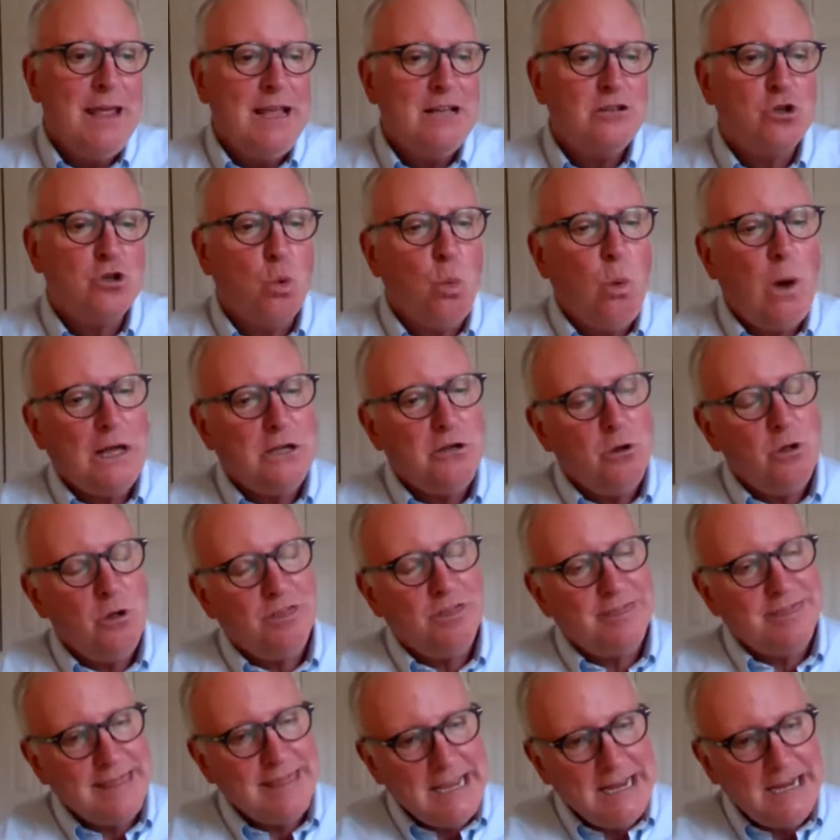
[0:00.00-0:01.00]
So while
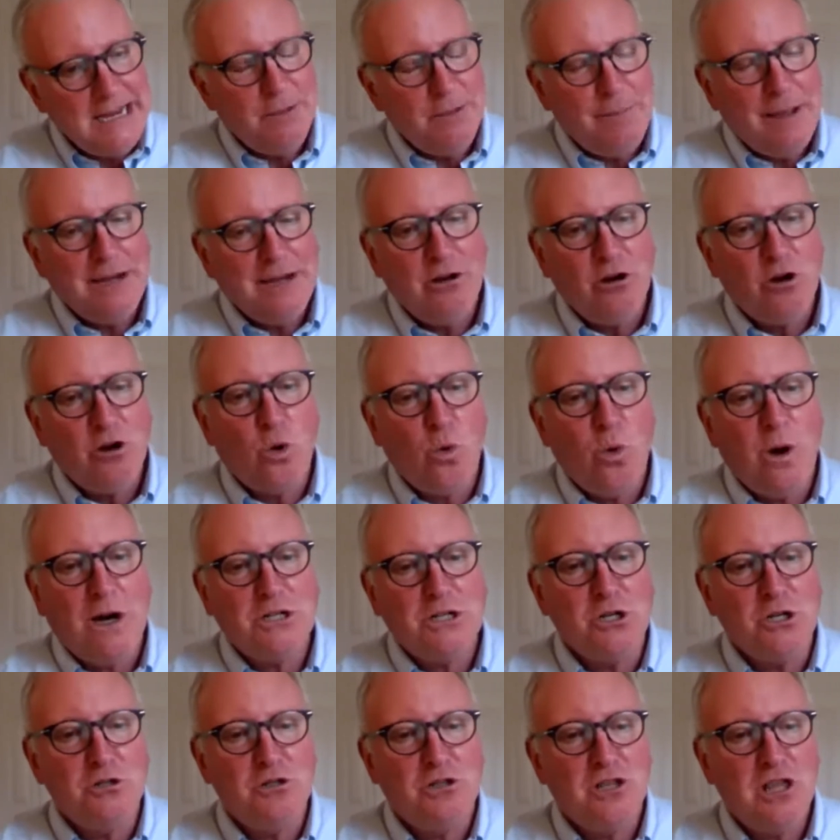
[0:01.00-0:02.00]
you think about your
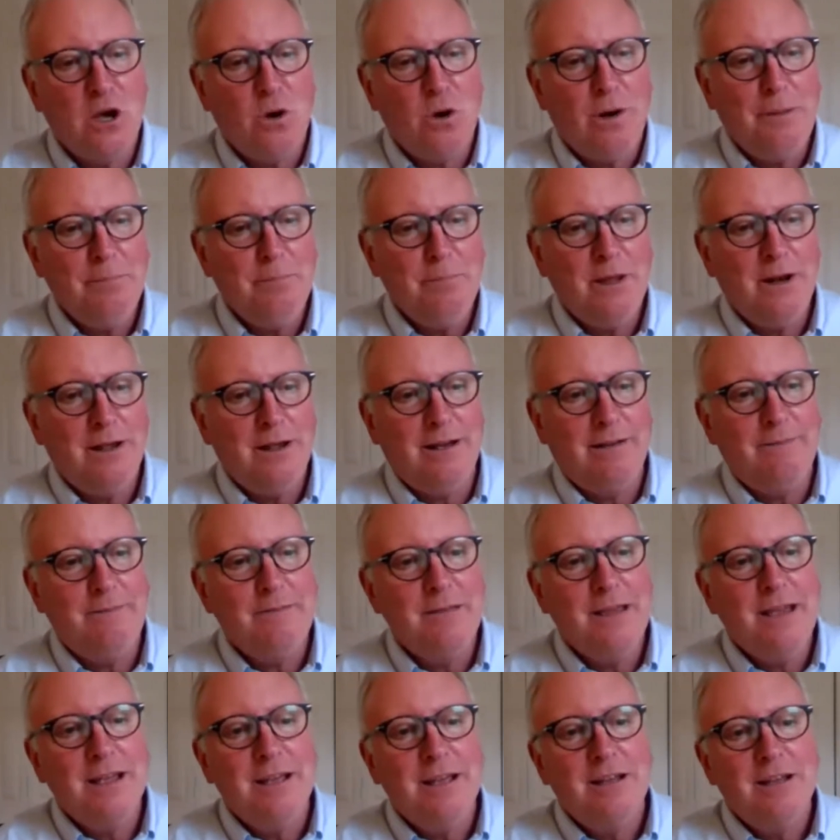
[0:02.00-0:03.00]
questions, though, I'm going to
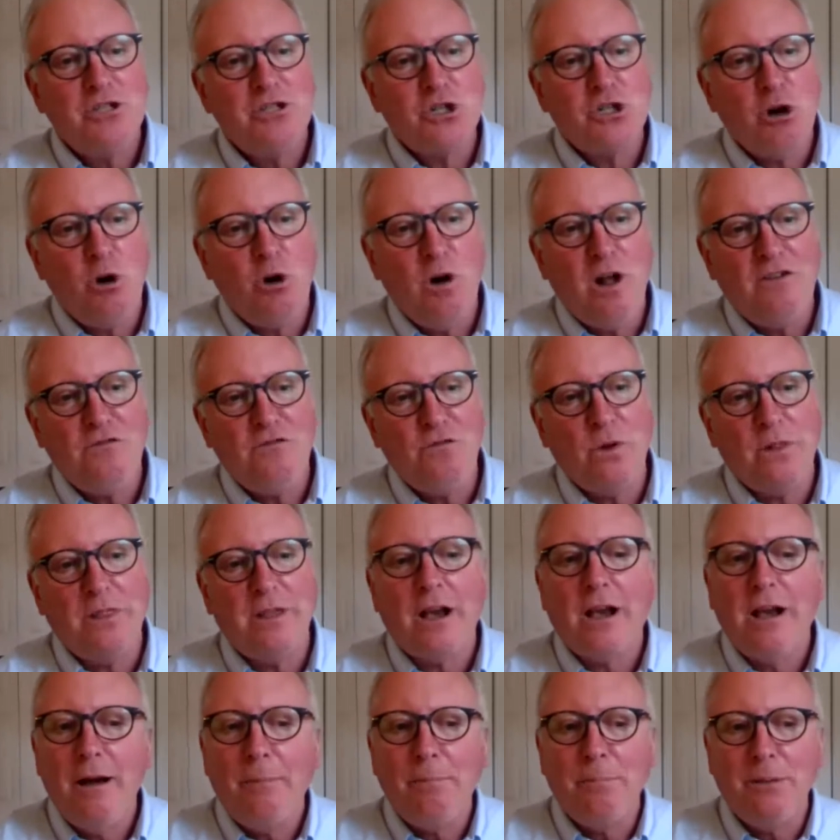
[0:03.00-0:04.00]
start off with
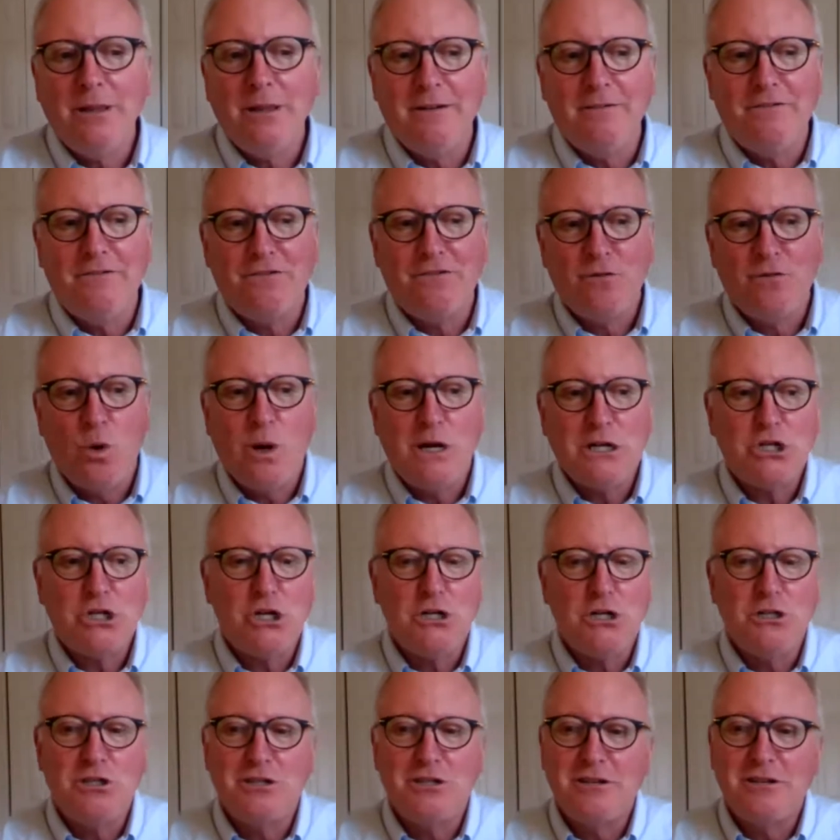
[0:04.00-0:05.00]
a couple of
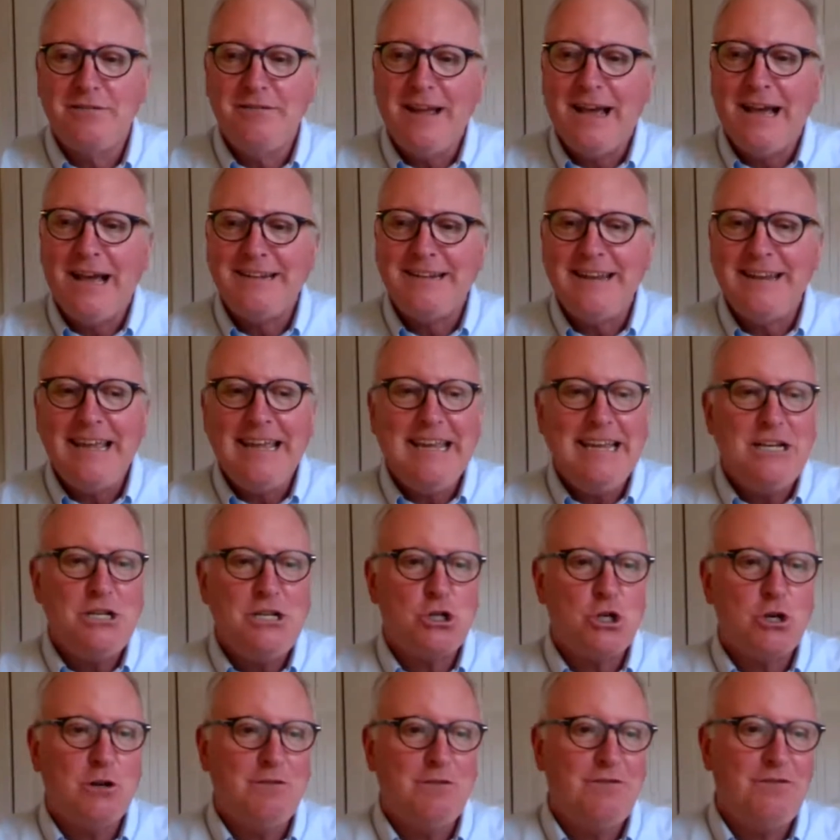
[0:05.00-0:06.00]
questions to
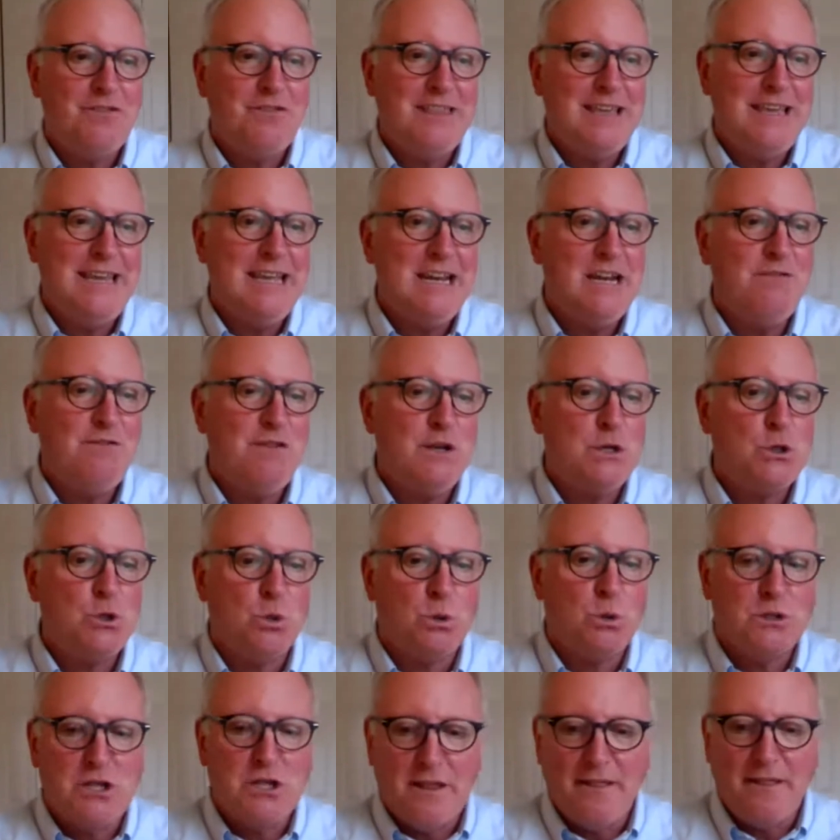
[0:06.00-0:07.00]
each of the
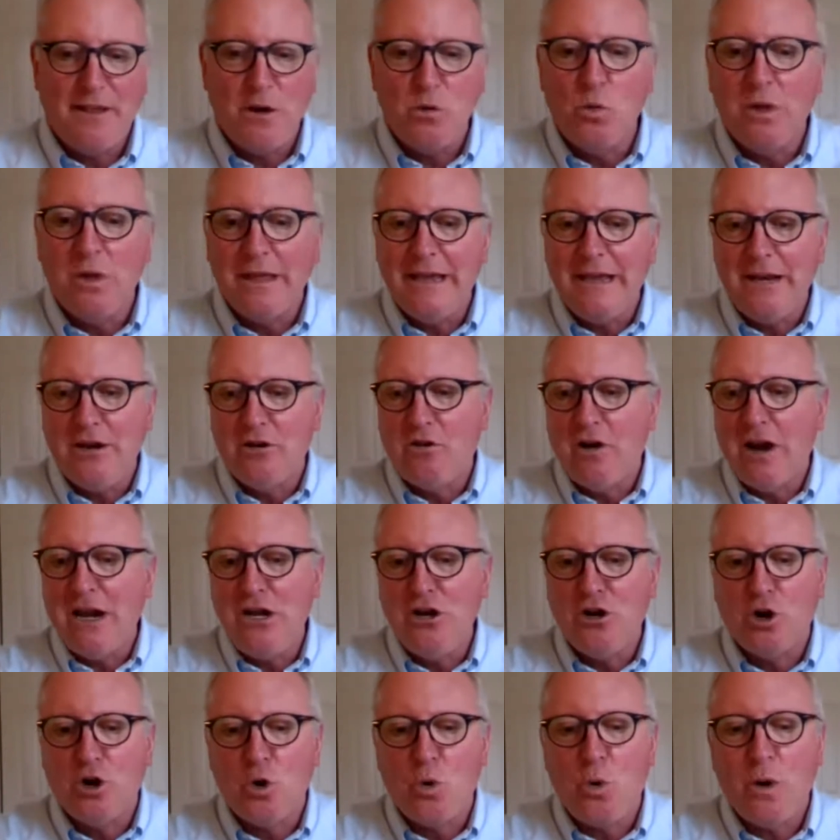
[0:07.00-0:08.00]
individuals, and then we'll
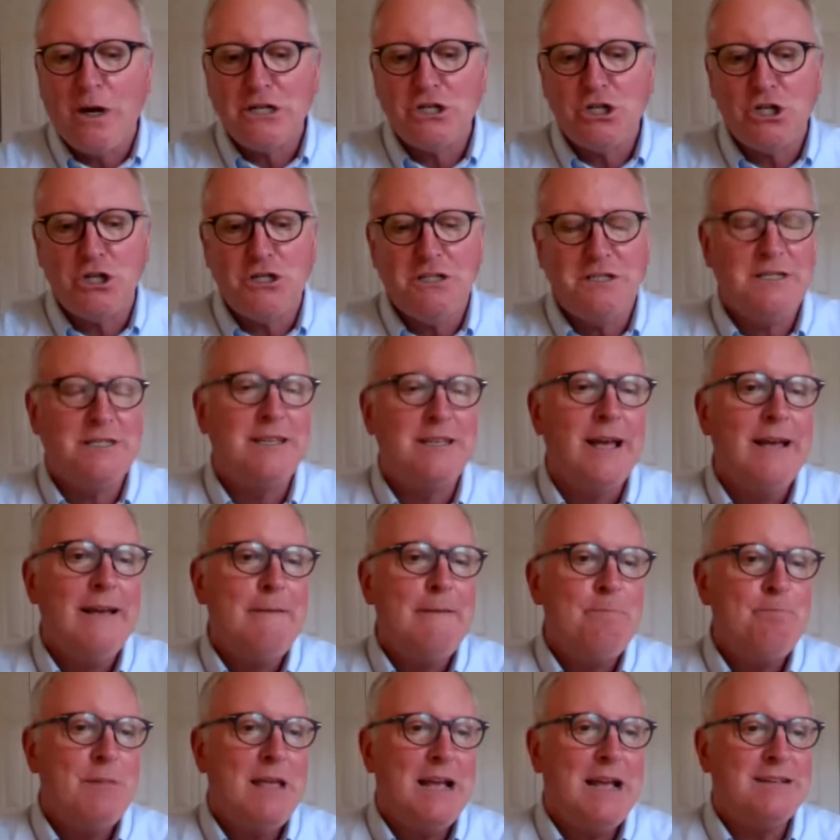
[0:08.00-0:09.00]
integrate your questions
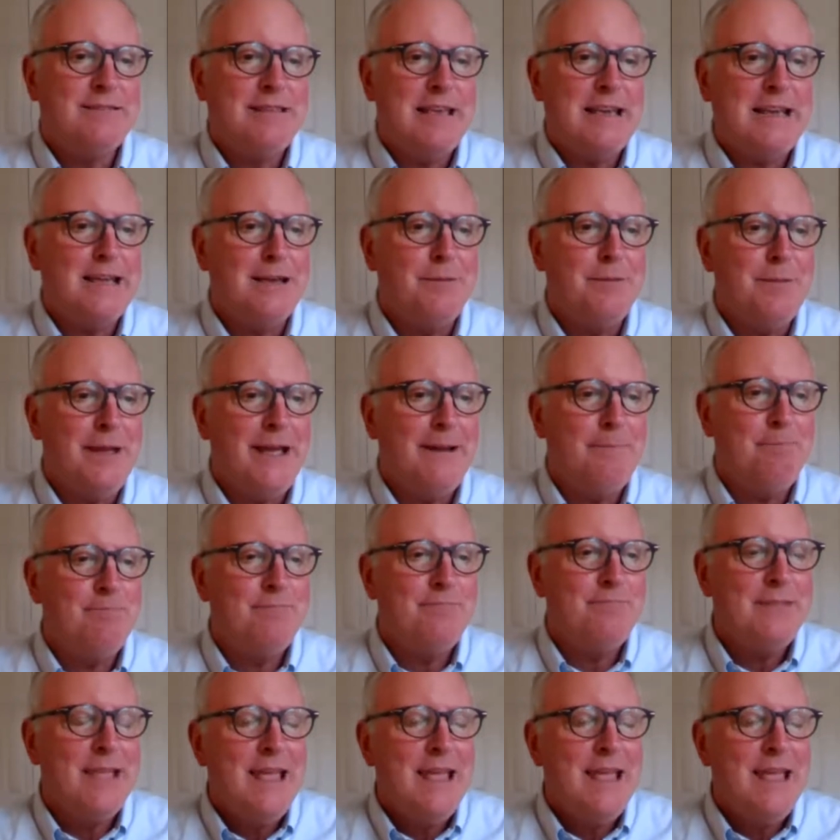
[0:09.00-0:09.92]
as they come in.